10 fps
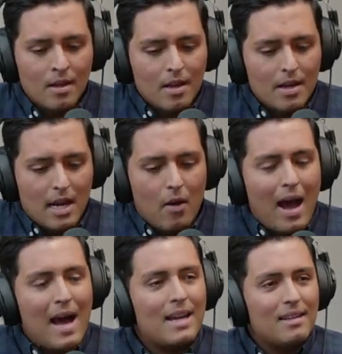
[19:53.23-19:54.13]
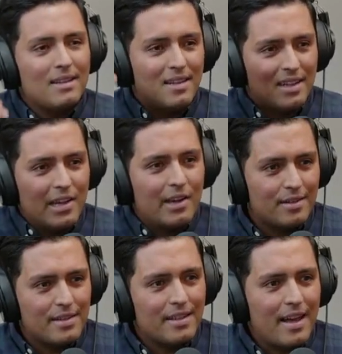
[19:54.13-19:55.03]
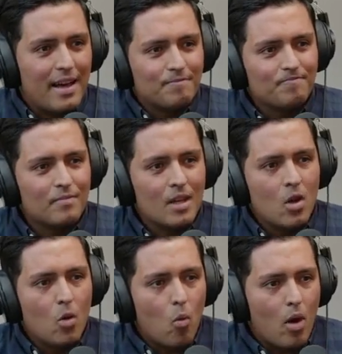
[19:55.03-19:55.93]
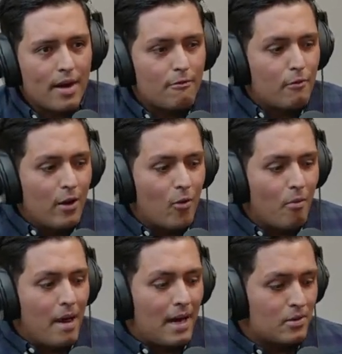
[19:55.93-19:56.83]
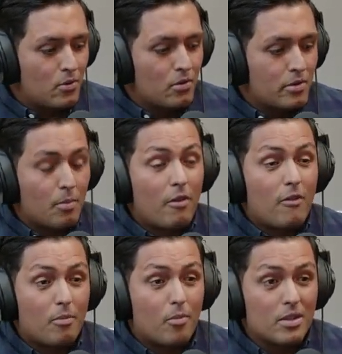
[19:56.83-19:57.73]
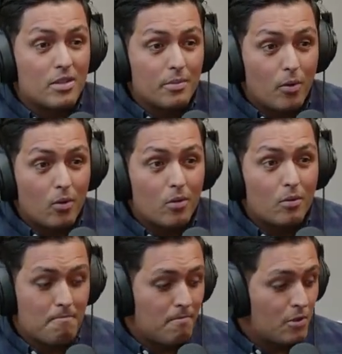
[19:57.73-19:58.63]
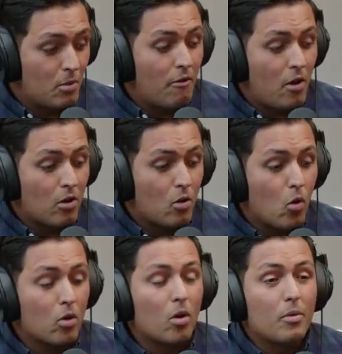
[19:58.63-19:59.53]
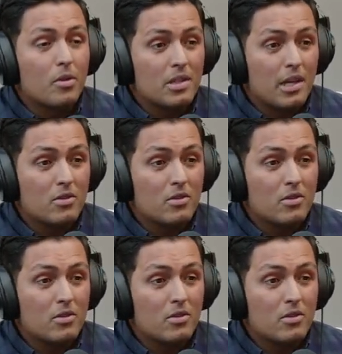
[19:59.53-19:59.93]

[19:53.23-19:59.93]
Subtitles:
Now, add a layer to that. What if we go back to some of our principle, some of our core conversations,